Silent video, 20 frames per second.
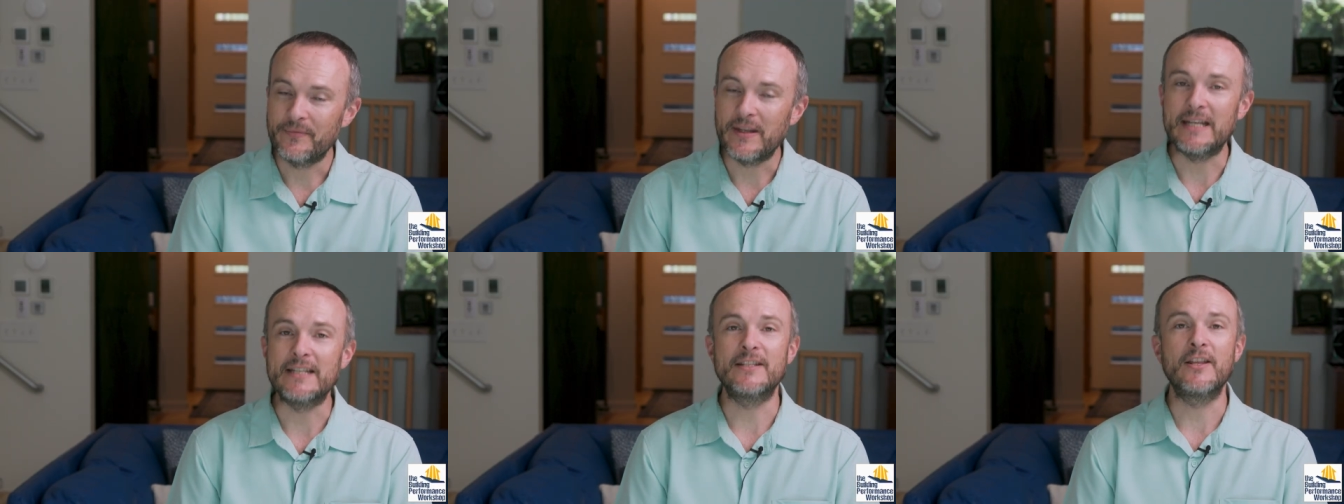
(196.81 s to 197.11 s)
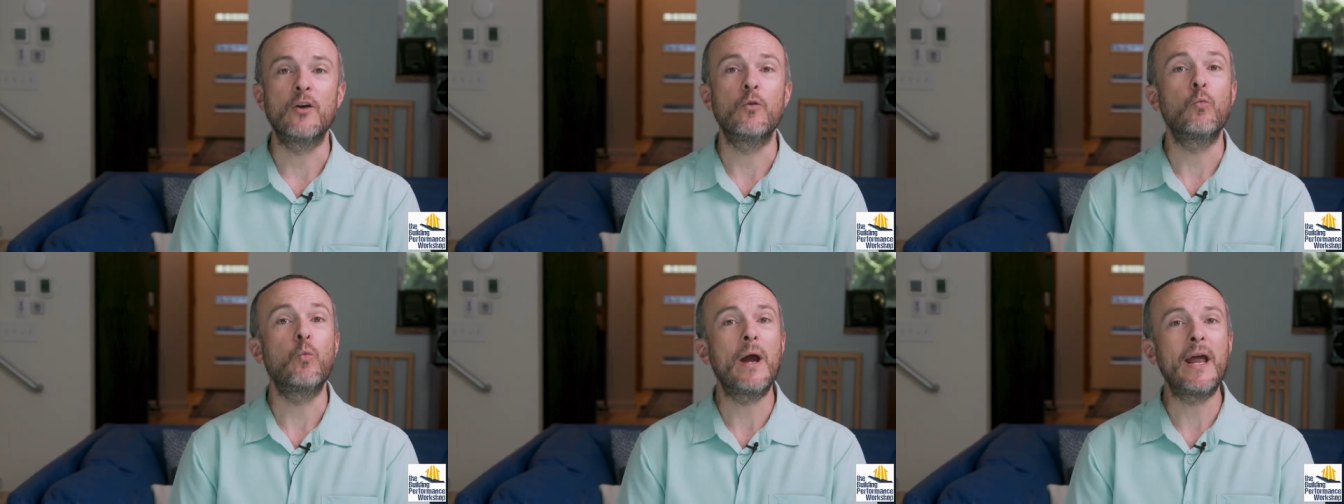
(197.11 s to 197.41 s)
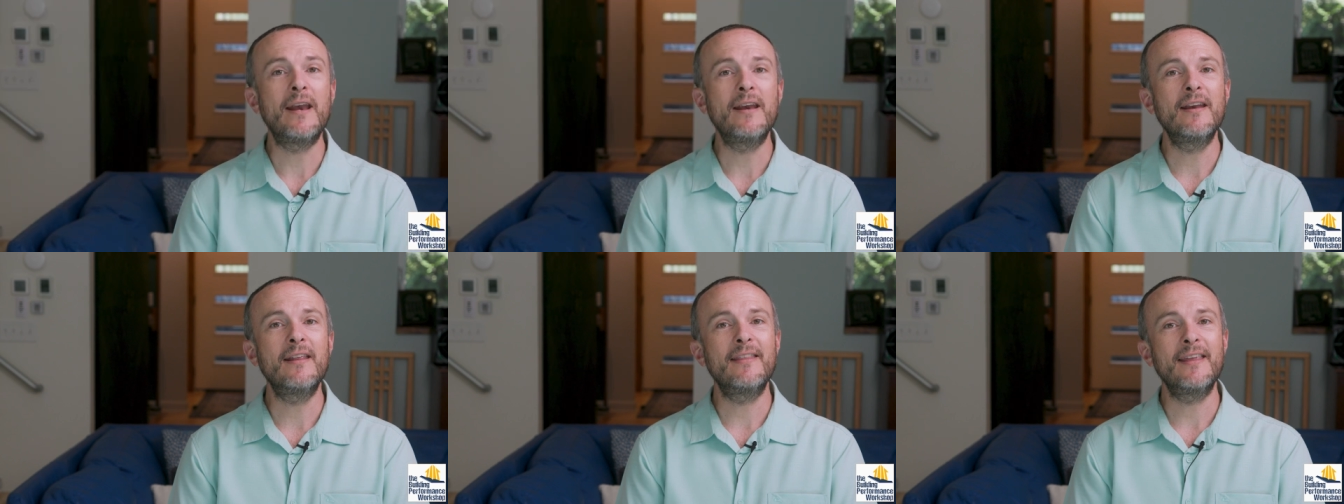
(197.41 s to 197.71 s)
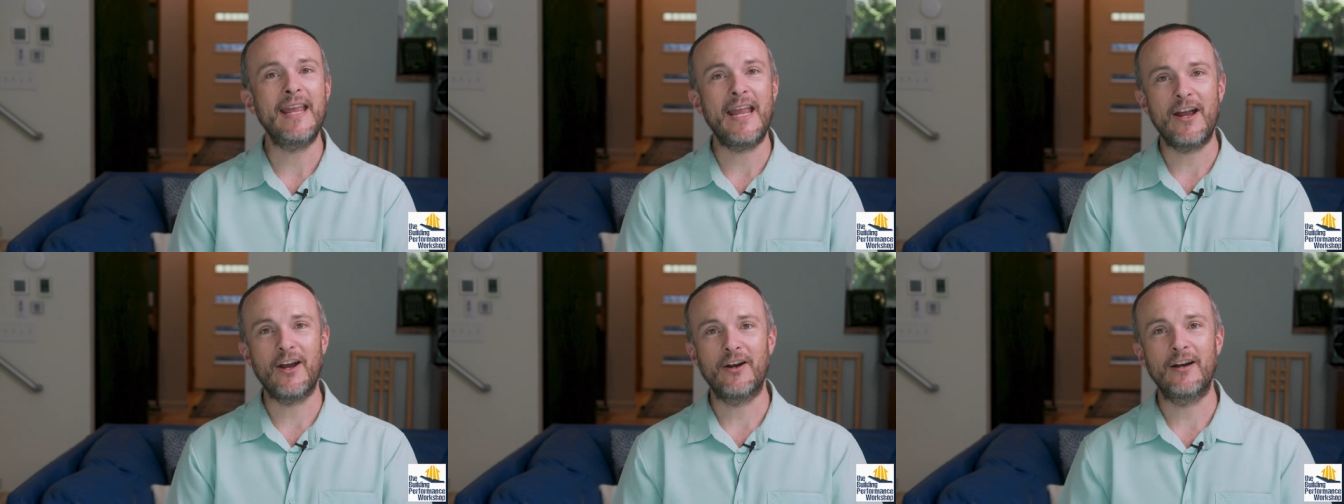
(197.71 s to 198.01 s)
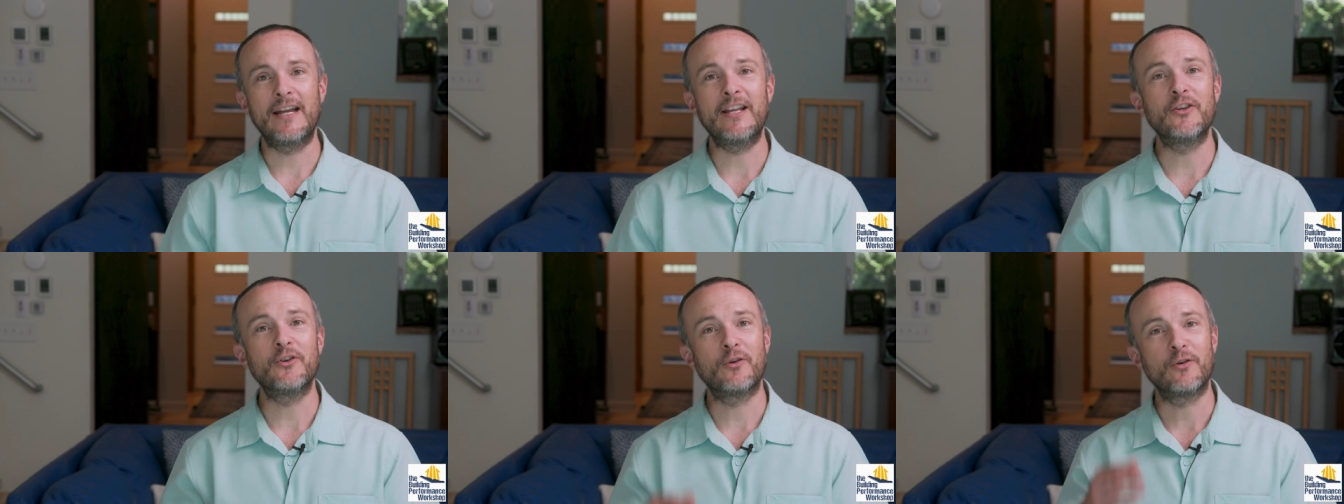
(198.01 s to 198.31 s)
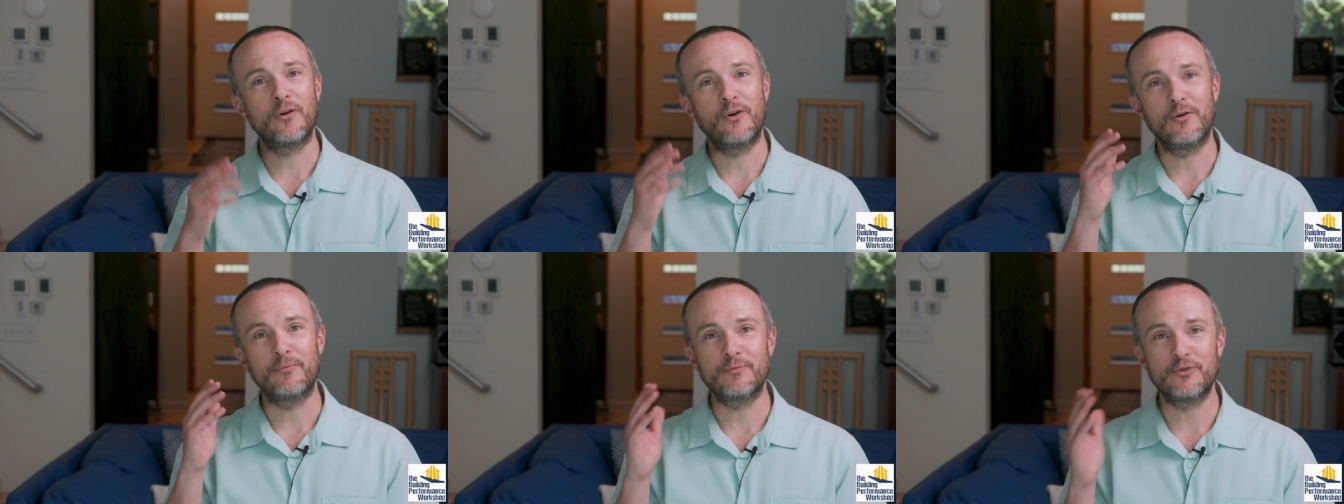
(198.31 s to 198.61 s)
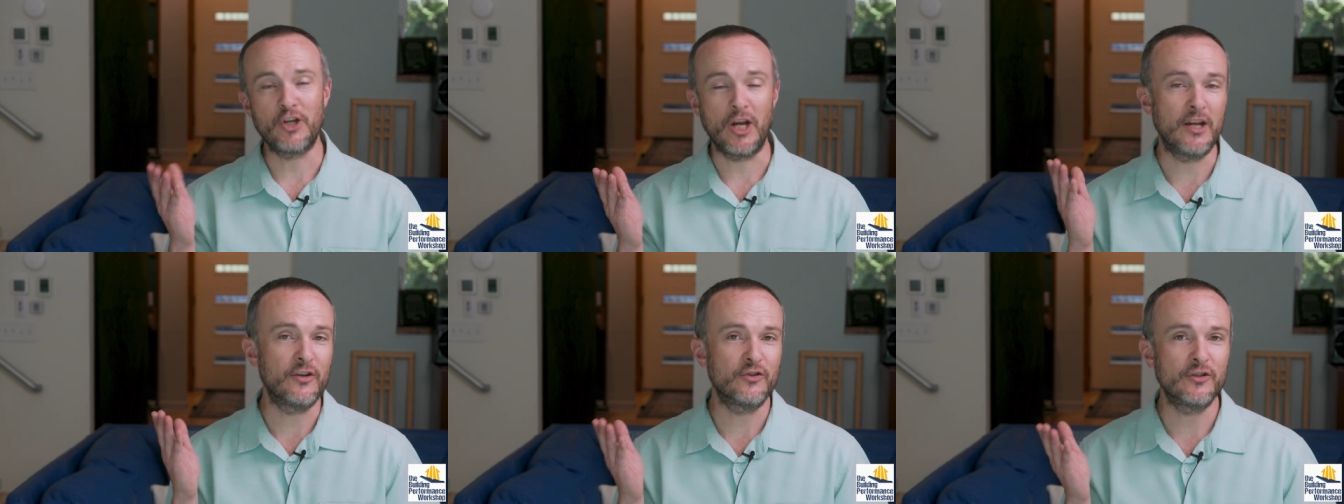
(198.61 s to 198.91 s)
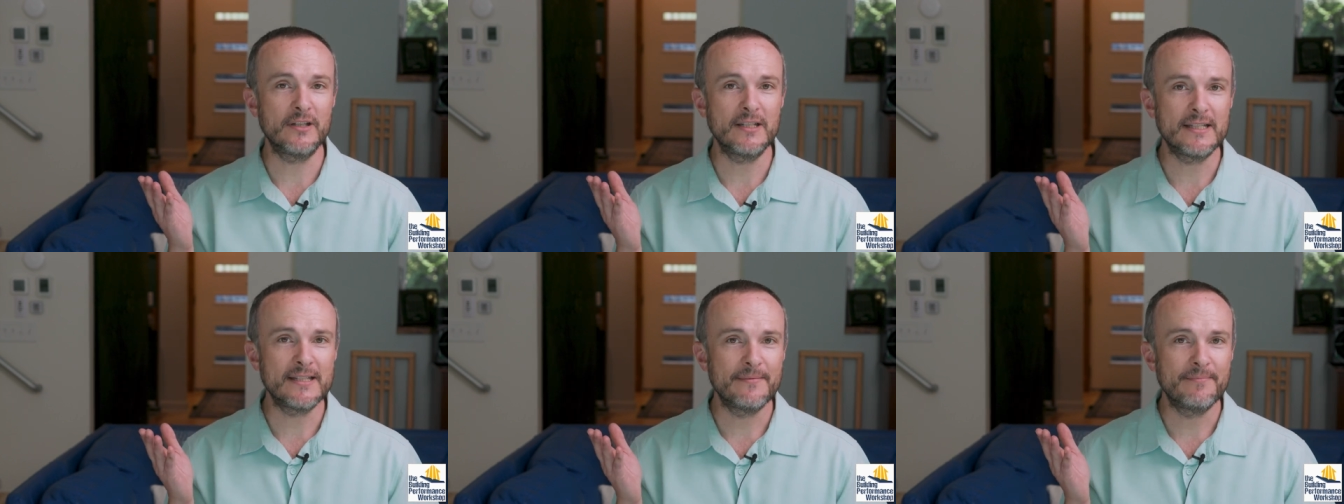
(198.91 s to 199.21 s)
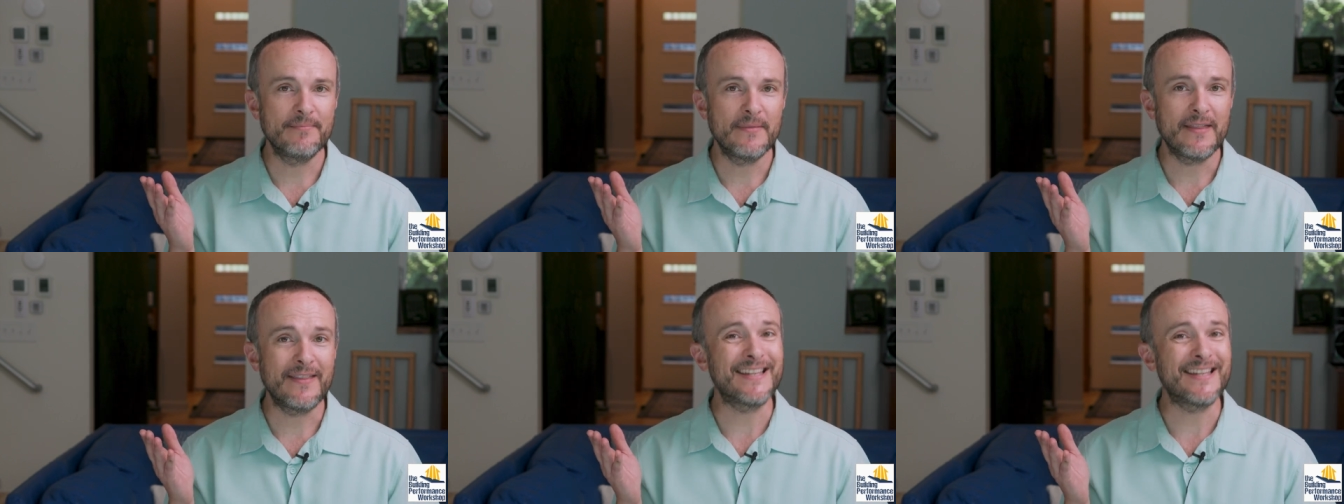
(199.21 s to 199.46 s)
is that when the air in your home changes,